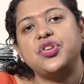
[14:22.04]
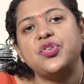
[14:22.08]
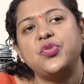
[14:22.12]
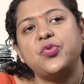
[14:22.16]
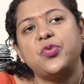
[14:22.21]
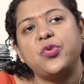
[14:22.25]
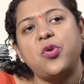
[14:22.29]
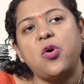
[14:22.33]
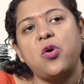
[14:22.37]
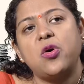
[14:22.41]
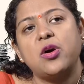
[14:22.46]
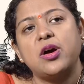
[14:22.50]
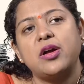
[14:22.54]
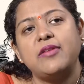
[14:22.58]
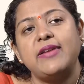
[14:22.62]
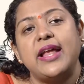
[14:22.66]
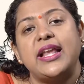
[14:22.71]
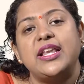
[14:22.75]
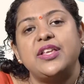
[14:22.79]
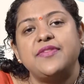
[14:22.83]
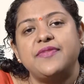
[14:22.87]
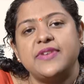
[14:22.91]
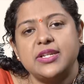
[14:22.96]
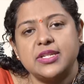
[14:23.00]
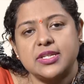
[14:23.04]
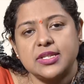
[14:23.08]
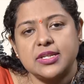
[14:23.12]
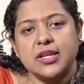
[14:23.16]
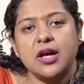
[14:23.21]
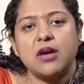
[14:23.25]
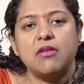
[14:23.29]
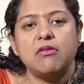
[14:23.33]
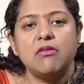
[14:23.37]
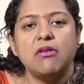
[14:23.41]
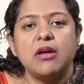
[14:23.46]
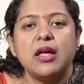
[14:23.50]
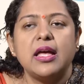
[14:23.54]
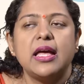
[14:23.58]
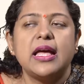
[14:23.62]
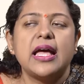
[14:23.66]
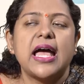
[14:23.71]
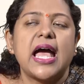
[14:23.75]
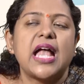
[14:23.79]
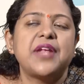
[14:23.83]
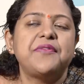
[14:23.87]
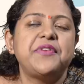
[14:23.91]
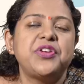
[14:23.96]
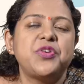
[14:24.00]
are no longer relevant now,
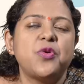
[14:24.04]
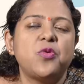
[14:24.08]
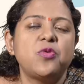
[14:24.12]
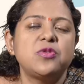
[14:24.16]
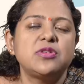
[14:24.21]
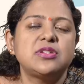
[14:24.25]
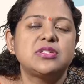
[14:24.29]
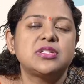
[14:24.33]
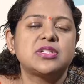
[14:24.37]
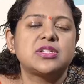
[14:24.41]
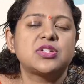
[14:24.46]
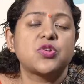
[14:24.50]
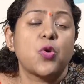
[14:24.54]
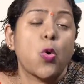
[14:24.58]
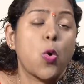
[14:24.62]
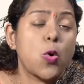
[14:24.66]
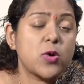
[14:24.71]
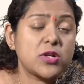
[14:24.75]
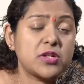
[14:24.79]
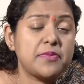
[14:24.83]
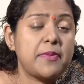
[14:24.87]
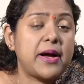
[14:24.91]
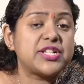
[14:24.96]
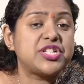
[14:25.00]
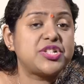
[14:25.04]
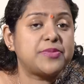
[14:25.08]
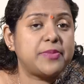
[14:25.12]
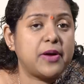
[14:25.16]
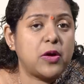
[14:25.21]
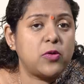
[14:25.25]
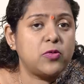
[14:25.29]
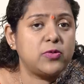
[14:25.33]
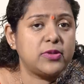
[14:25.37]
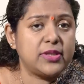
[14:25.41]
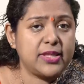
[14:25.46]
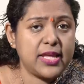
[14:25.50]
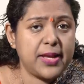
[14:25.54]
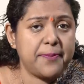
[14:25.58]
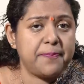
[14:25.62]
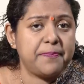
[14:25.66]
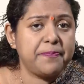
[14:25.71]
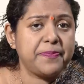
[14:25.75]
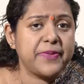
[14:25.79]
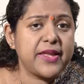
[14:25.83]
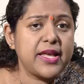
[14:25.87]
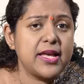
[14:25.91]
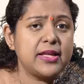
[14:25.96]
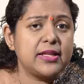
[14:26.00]
and we don't quote much about
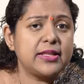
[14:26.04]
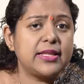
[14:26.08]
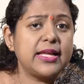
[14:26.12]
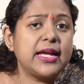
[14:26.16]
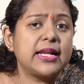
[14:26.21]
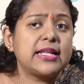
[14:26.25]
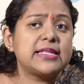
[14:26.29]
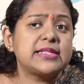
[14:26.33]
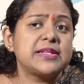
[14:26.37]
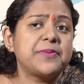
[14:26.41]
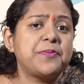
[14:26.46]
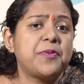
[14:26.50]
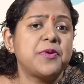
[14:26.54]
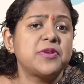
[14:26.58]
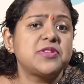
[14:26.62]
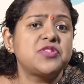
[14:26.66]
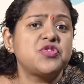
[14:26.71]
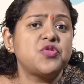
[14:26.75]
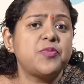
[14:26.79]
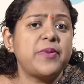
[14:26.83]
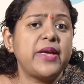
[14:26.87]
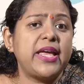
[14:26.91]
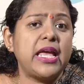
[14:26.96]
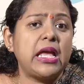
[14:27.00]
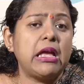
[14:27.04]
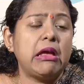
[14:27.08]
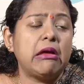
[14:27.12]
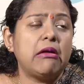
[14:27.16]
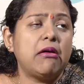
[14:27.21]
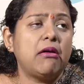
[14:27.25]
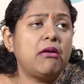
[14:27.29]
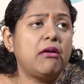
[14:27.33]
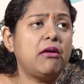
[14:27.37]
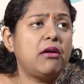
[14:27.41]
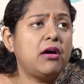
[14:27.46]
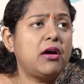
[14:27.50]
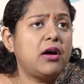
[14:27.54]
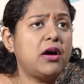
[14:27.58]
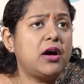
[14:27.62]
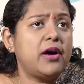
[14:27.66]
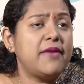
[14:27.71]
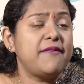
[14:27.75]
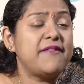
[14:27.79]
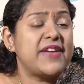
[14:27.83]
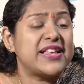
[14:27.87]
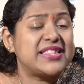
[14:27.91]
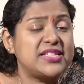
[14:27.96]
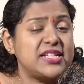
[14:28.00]
them. They are supposed to be
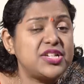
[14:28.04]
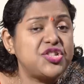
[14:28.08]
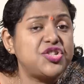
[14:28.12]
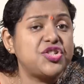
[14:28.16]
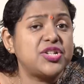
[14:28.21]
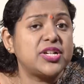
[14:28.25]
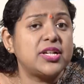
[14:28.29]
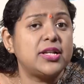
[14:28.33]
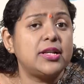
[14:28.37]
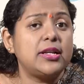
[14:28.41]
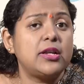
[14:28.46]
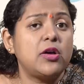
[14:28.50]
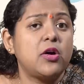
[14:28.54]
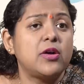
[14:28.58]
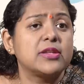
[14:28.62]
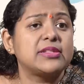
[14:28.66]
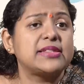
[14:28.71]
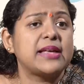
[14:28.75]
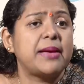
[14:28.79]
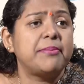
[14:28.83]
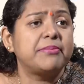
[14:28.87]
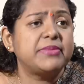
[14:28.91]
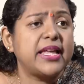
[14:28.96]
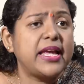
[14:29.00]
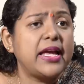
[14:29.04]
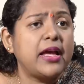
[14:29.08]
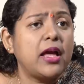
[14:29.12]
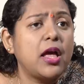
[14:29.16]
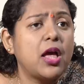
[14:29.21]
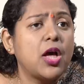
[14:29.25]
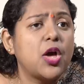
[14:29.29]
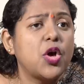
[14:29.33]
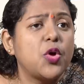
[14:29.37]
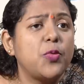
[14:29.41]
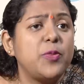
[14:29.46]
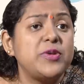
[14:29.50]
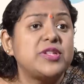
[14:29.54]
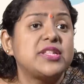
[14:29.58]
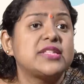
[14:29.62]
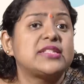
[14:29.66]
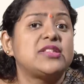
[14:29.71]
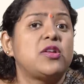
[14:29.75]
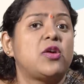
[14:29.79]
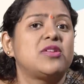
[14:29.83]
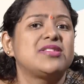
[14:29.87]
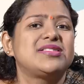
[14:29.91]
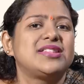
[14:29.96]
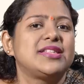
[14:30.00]
vestigial or something which
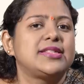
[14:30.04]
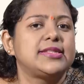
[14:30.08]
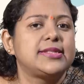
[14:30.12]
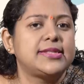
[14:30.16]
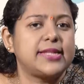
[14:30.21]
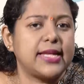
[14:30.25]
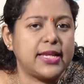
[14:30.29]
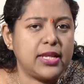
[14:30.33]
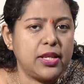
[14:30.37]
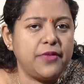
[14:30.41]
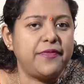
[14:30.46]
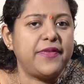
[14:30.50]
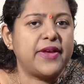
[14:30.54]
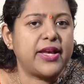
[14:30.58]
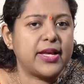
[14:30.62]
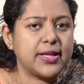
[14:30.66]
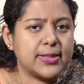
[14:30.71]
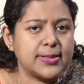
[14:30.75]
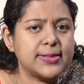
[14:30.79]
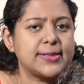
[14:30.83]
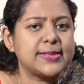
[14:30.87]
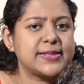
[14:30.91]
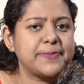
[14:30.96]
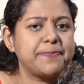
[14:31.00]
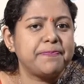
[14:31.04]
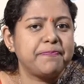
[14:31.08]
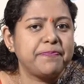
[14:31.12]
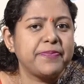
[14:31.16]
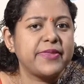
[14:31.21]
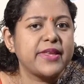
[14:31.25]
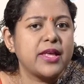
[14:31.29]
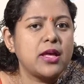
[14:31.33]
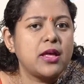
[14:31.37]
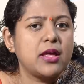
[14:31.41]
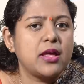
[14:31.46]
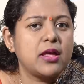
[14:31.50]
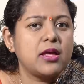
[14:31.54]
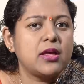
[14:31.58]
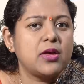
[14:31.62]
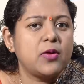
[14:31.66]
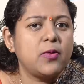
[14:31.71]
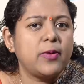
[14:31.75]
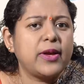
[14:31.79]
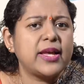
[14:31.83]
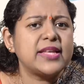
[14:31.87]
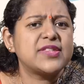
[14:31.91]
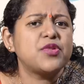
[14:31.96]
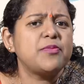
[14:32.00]
has lost its significance.
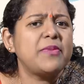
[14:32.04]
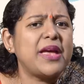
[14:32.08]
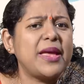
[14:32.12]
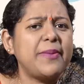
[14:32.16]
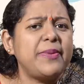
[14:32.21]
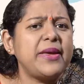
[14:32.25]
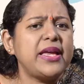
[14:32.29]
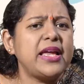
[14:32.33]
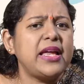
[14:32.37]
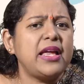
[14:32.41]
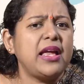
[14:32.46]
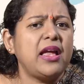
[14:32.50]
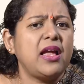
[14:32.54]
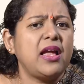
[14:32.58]
Okay, so maybe